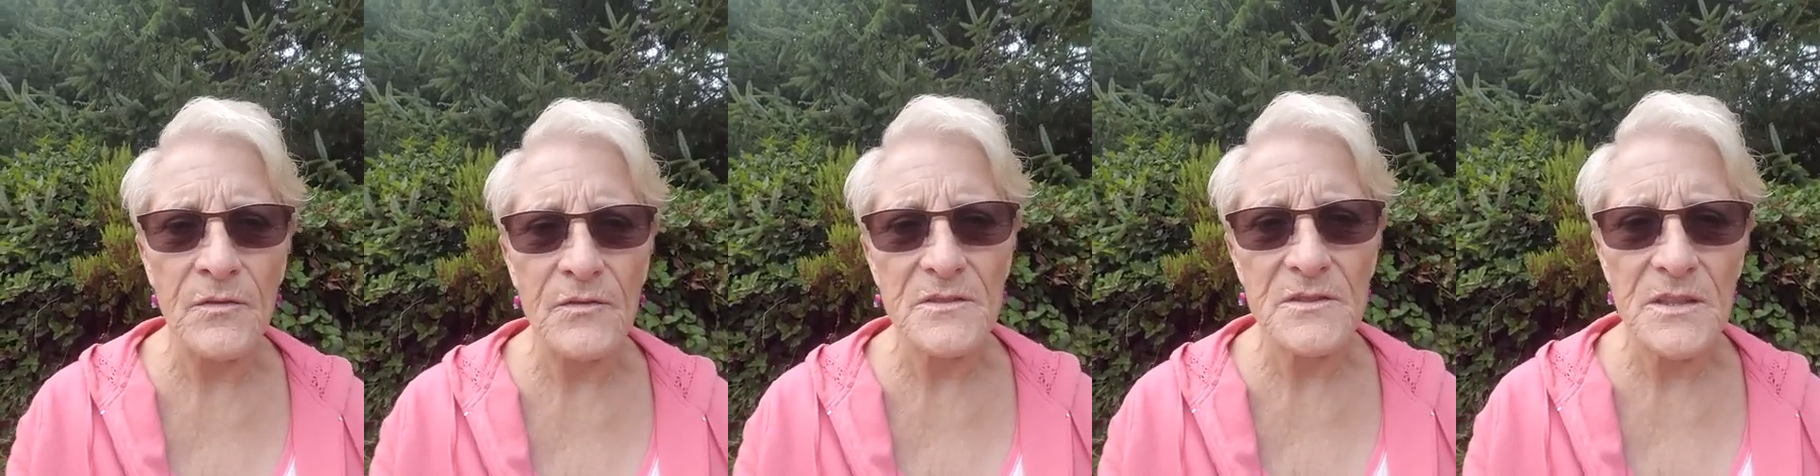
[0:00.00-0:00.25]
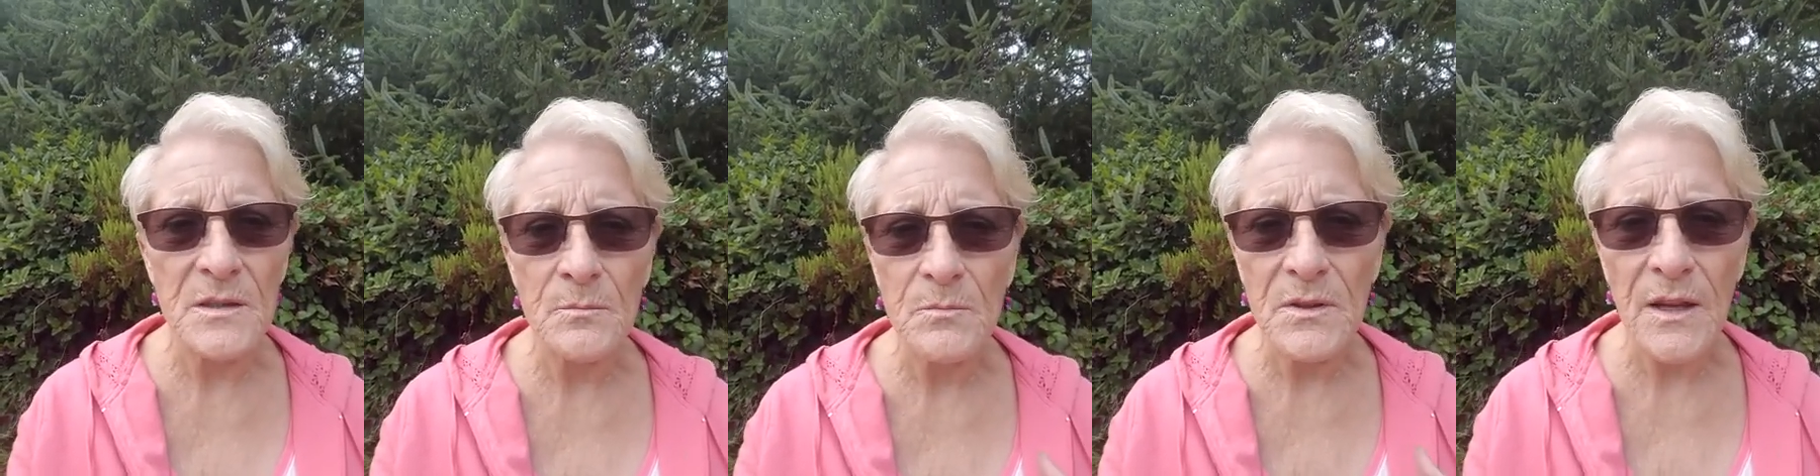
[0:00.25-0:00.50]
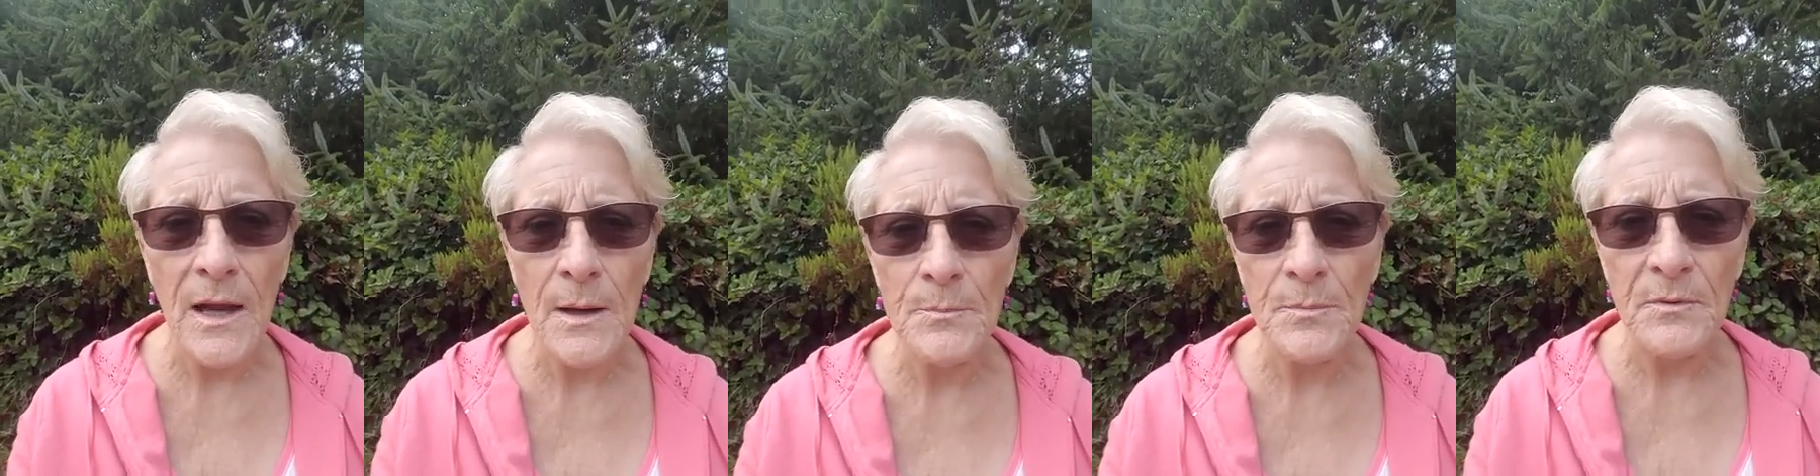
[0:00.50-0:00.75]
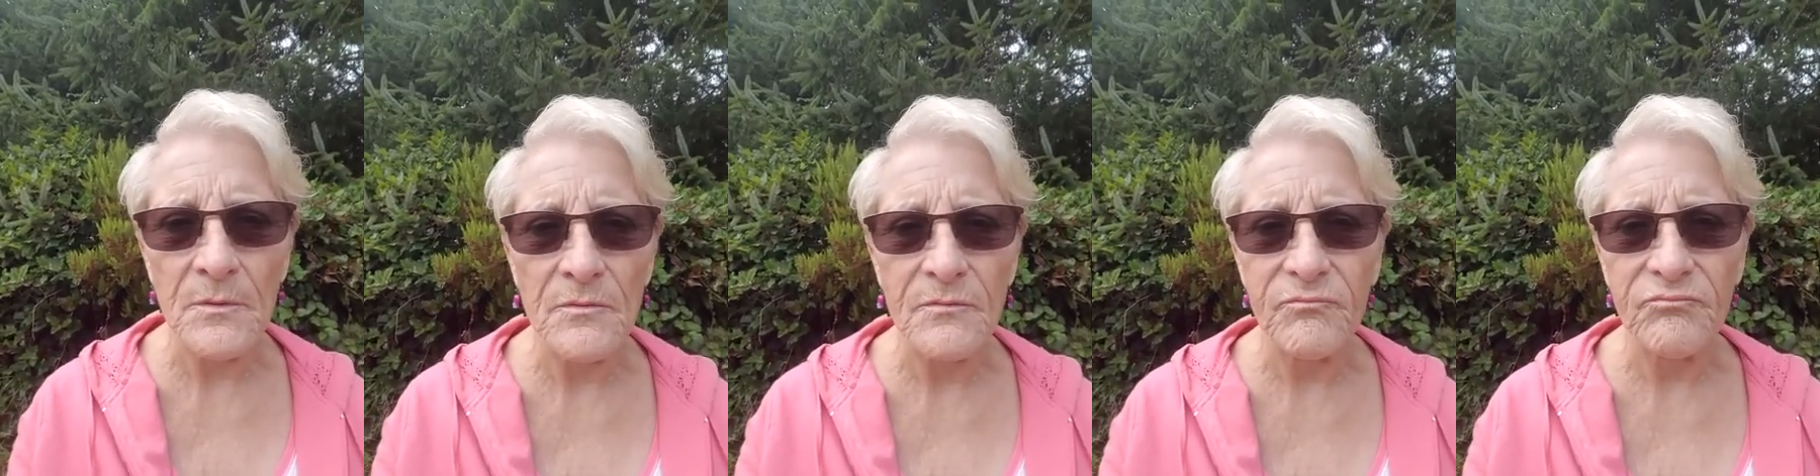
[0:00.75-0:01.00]
some type
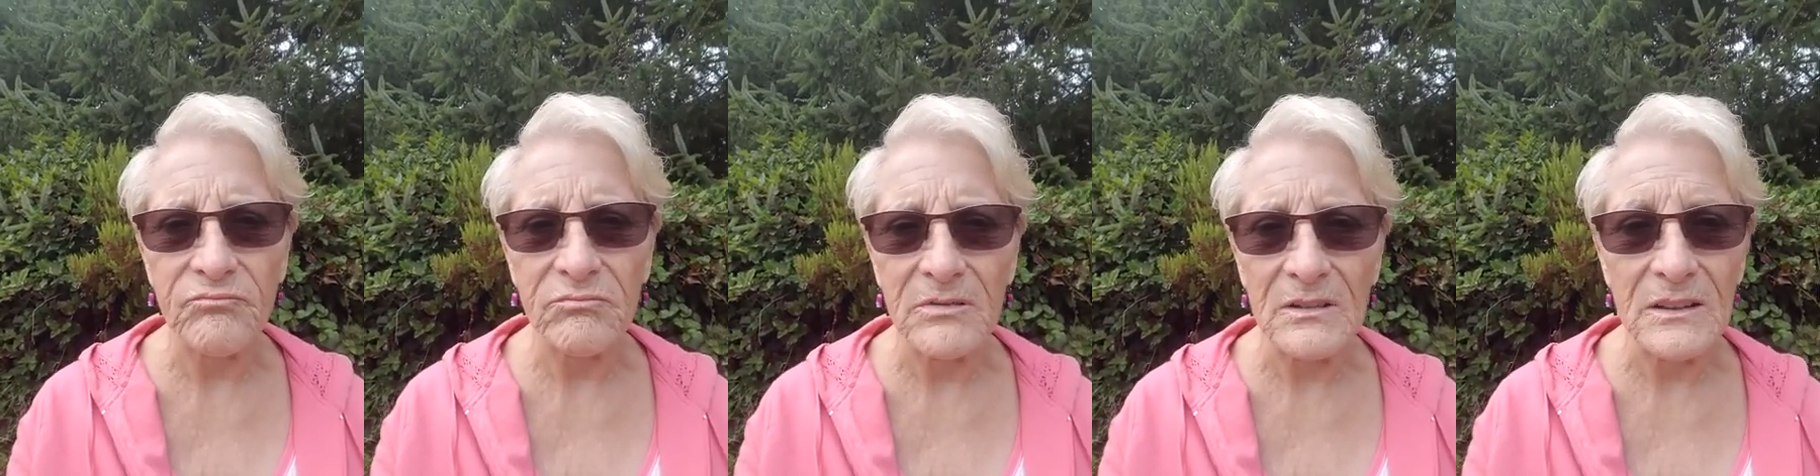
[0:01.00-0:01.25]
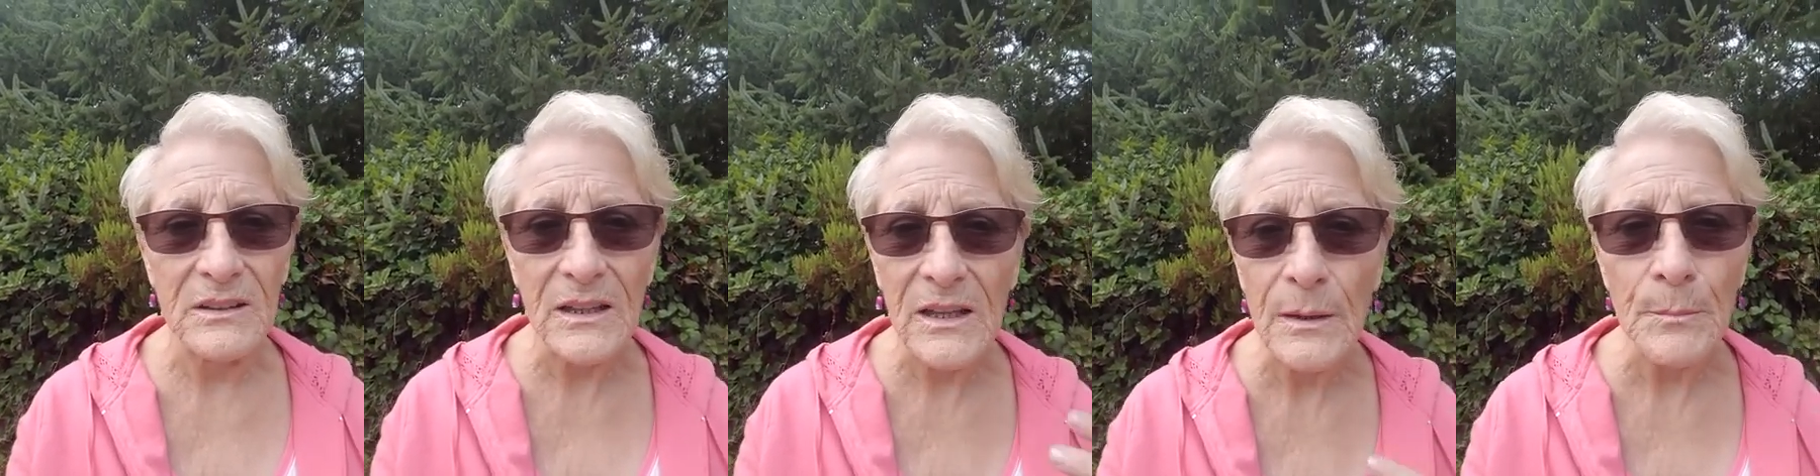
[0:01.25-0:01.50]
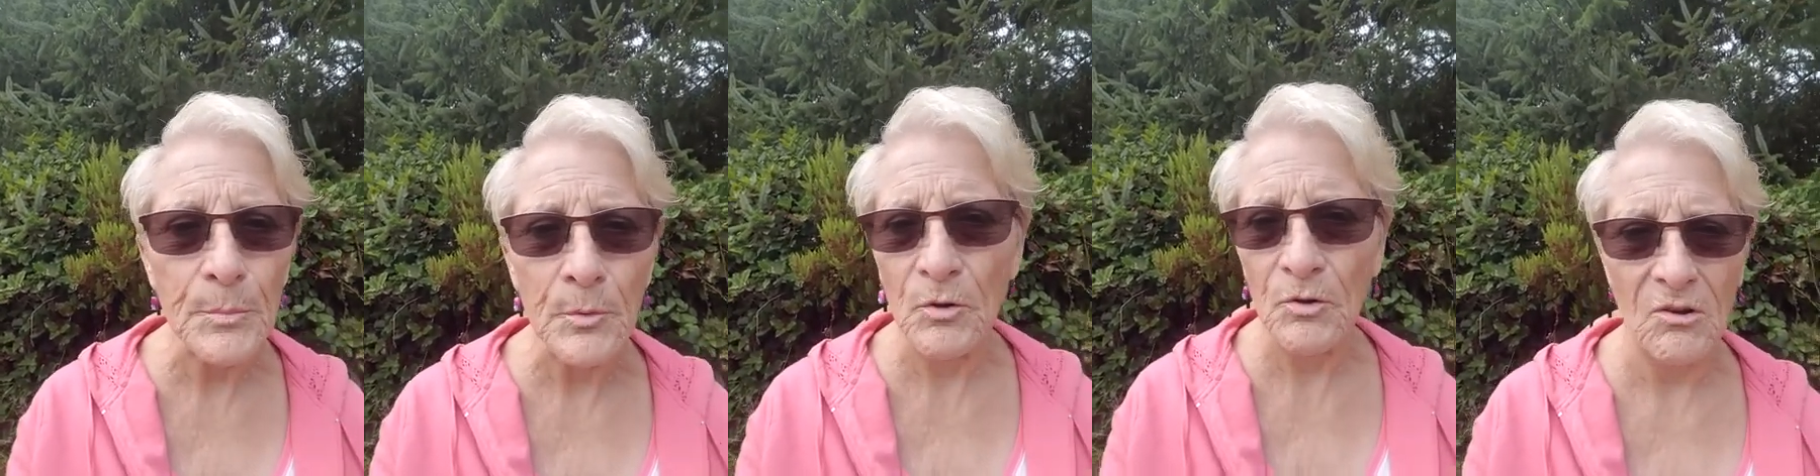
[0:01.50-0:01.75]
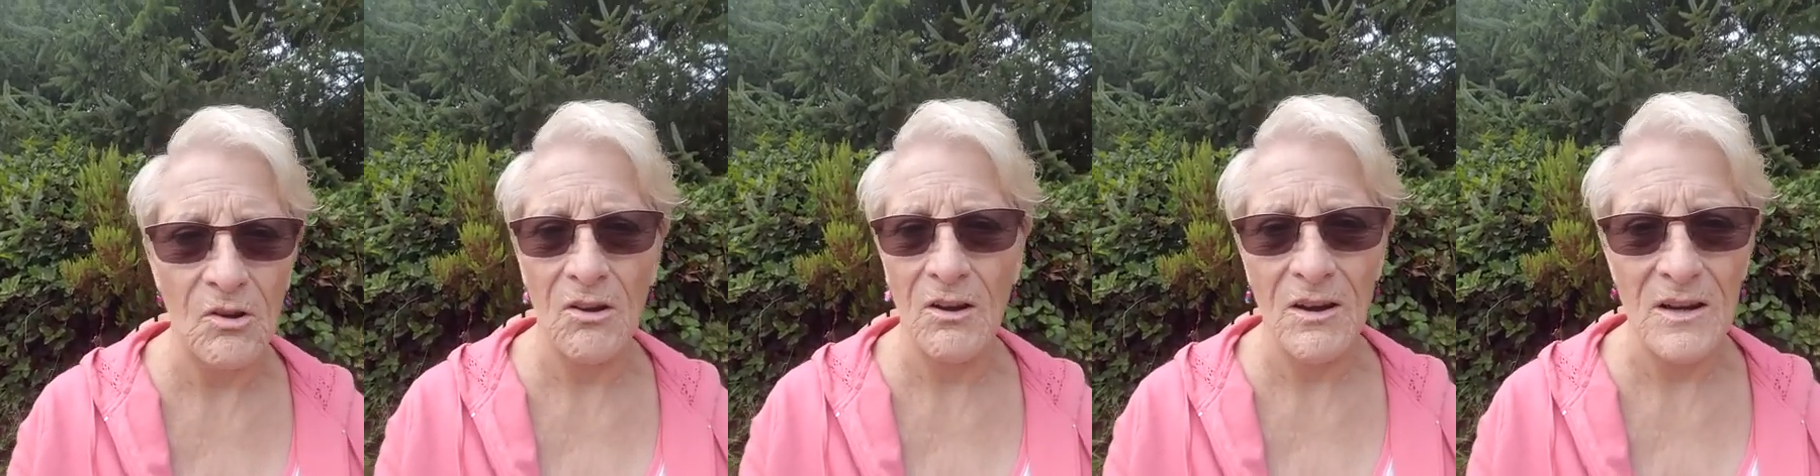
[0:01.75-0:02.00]
of liberal
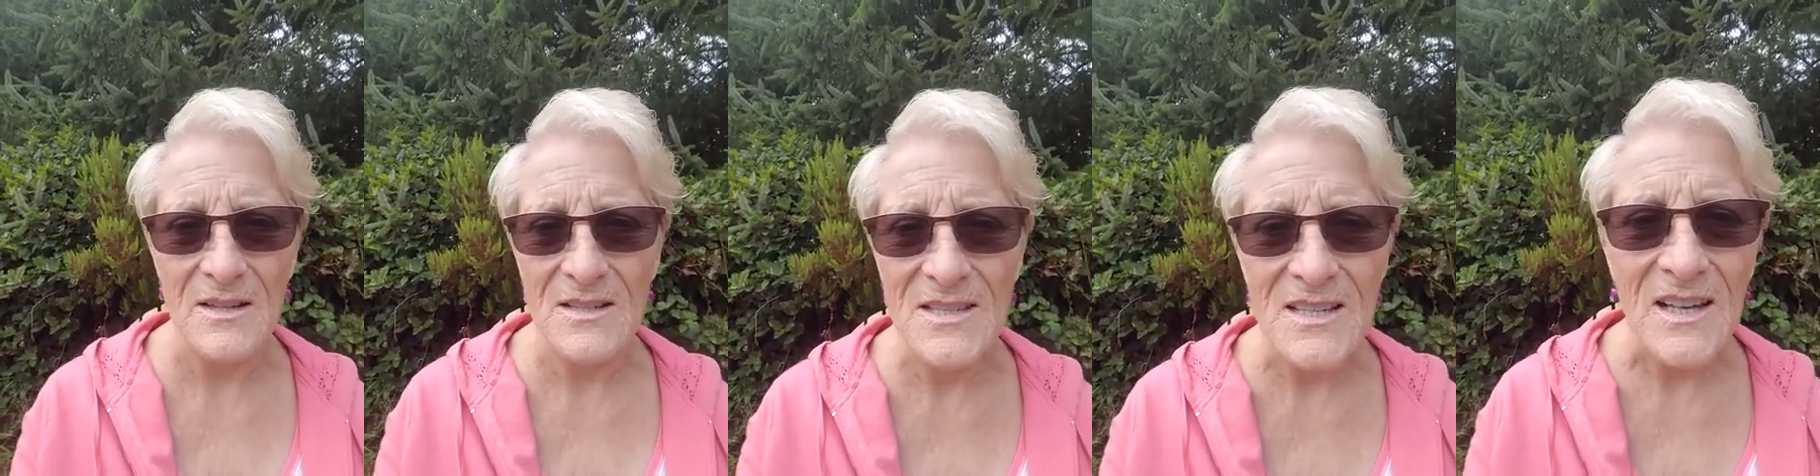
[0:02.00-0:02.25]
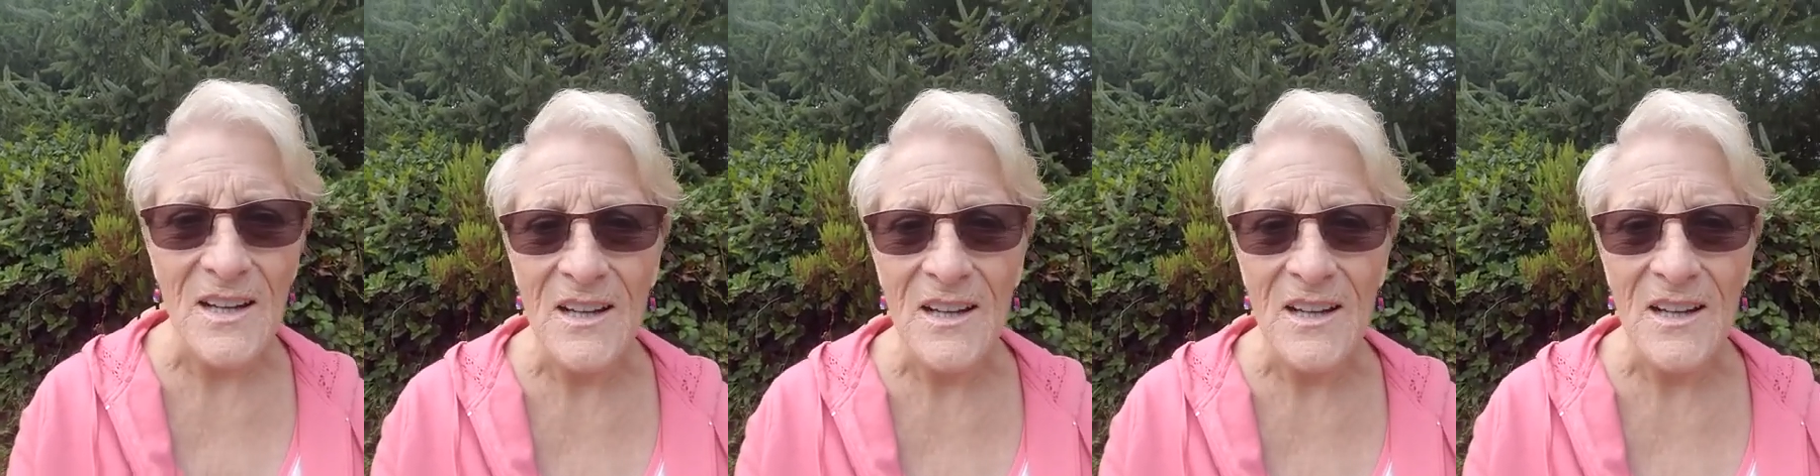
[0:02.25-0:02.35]
cause,